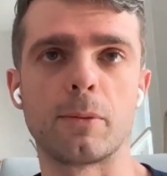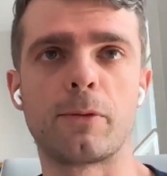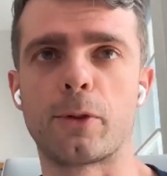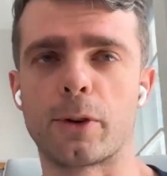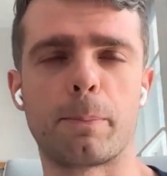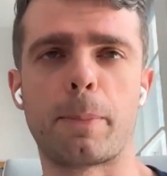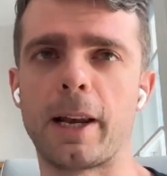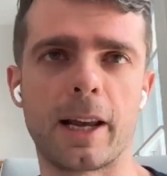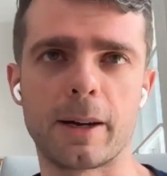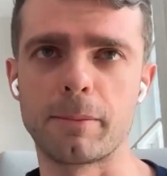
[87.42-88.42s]
for $1
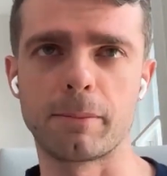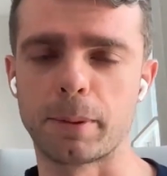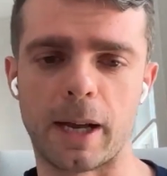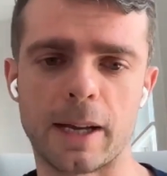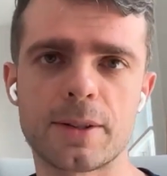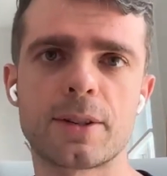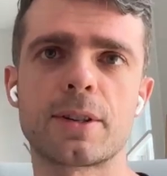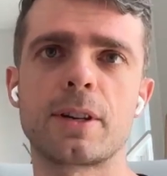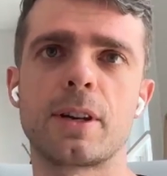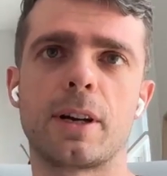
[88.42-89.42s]
billion
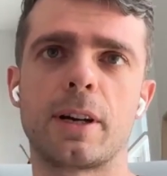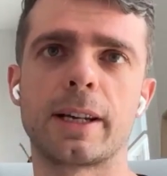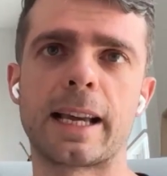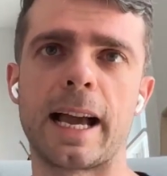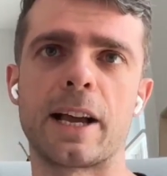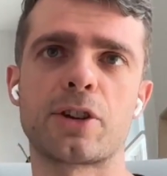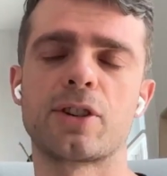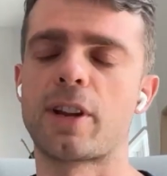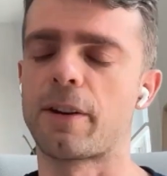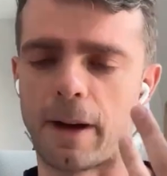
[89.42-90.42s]
plus in cash,
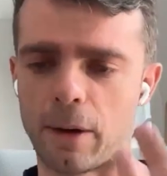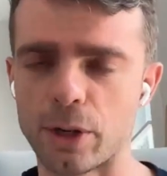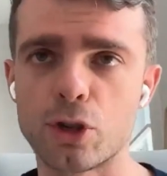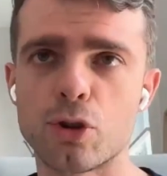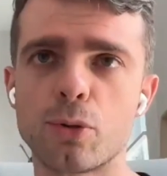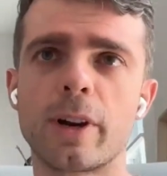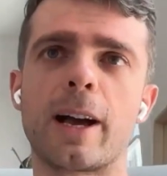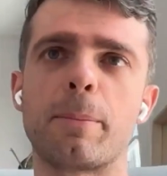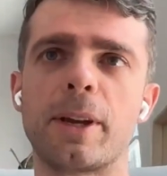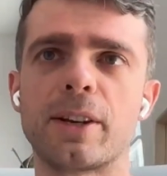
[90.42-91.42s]
and then founding
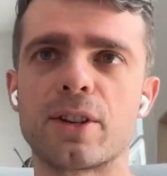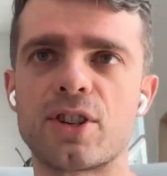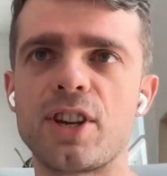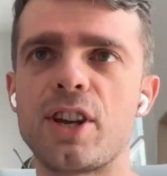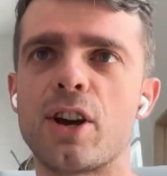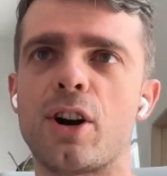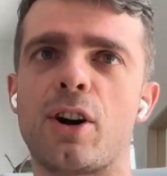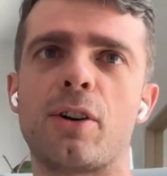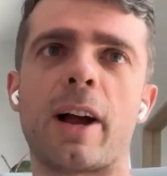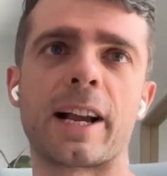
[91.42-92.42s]
Trulia, being the
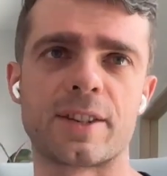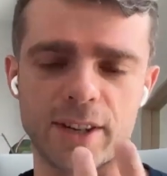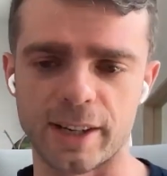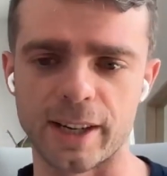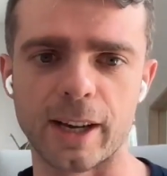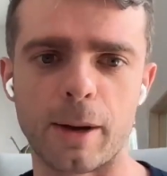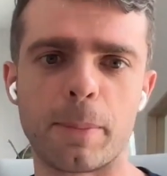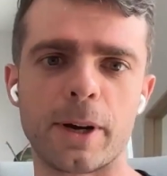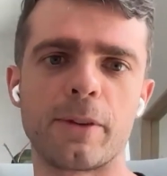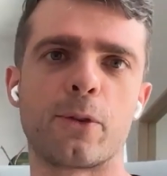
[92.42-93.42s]
CEO, exiting the
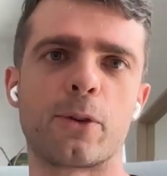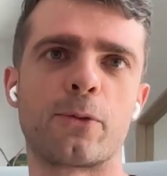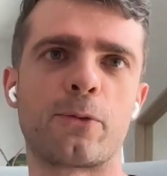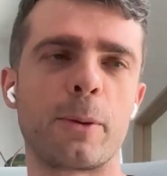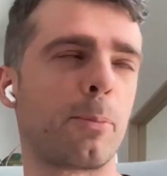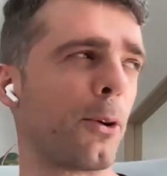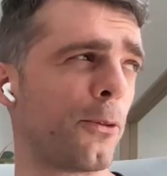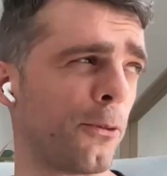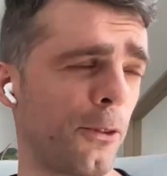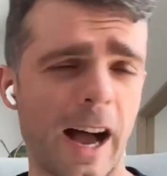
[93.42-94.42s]
company for
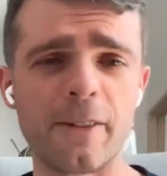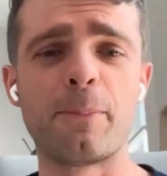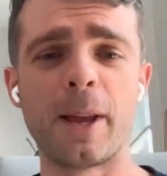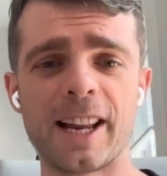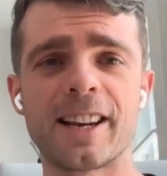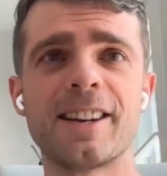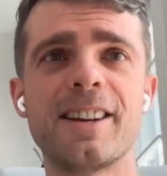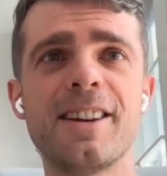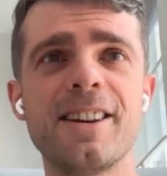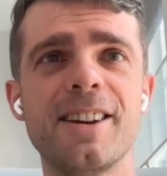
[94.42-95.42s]
3.5 billion,
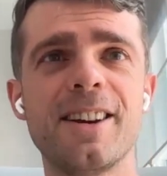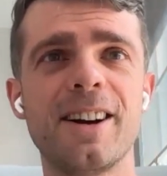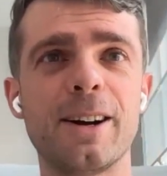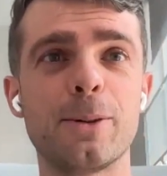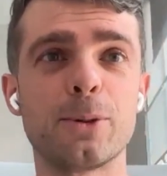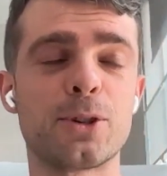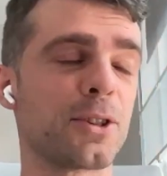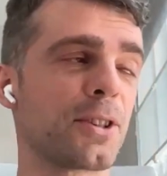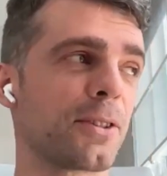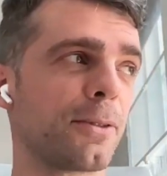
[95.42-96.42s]
which
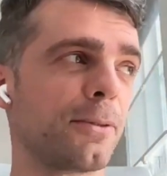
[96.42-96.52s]
is